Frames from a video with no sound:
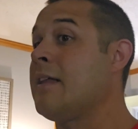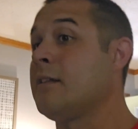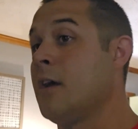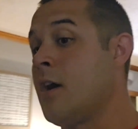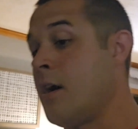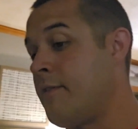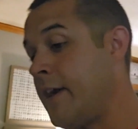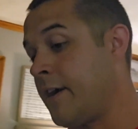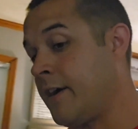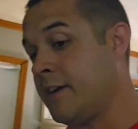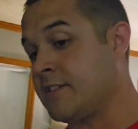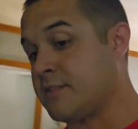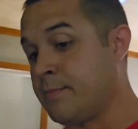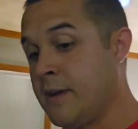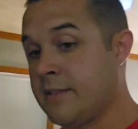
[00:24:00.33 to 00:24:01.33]
love
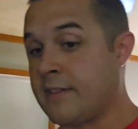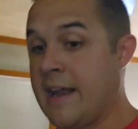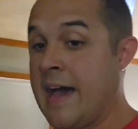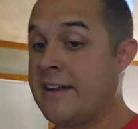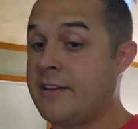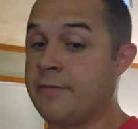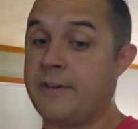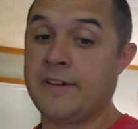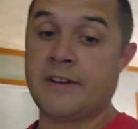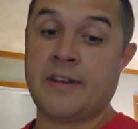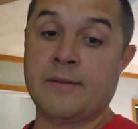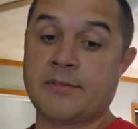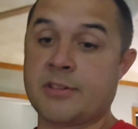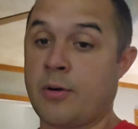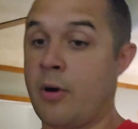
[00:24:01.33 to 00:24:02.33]
Arian Smith, and I defended
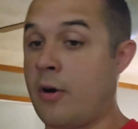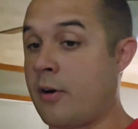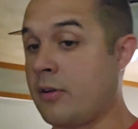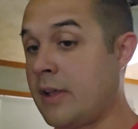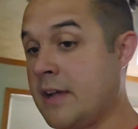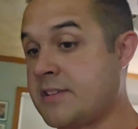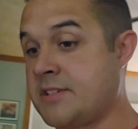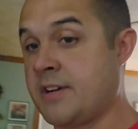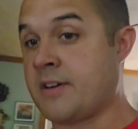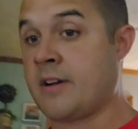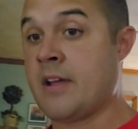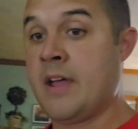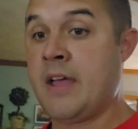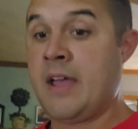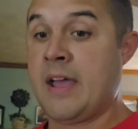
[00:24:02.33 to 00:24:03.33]
him so hard last year.
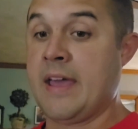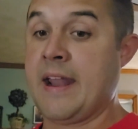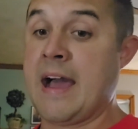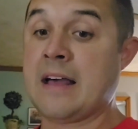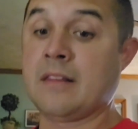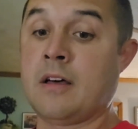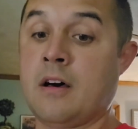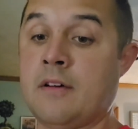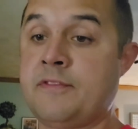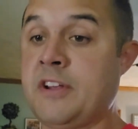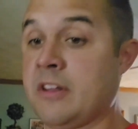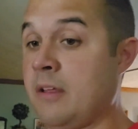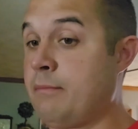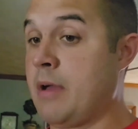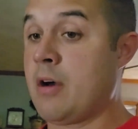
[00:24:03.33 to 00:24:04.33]
And I love
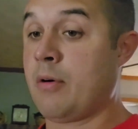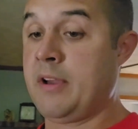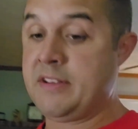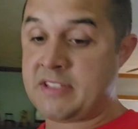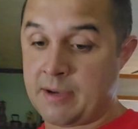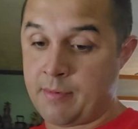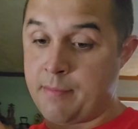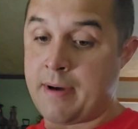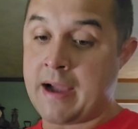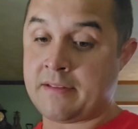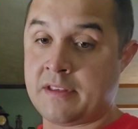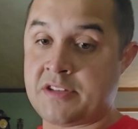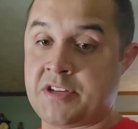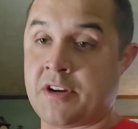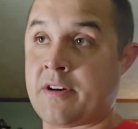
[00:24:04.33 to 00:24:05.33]
Dylan Bell. He's coming back
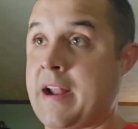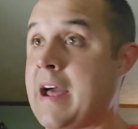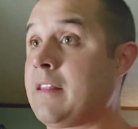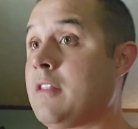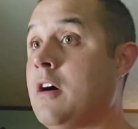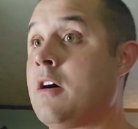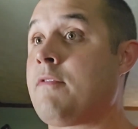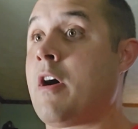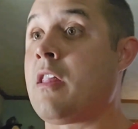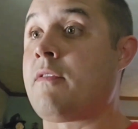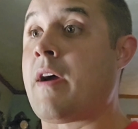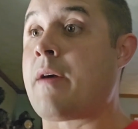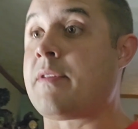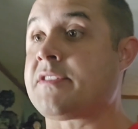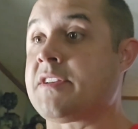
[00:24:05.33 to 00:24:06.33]
this year. And I love all
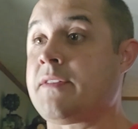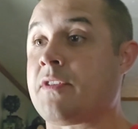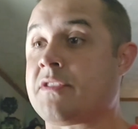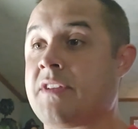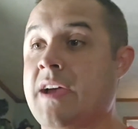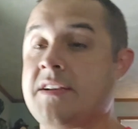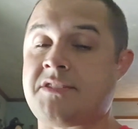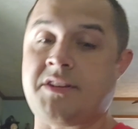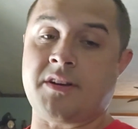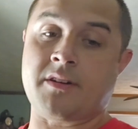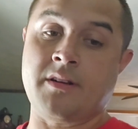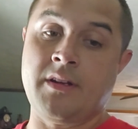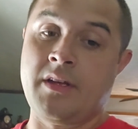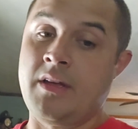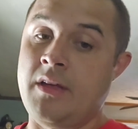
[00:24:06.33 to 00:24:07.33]
of our receivers last year.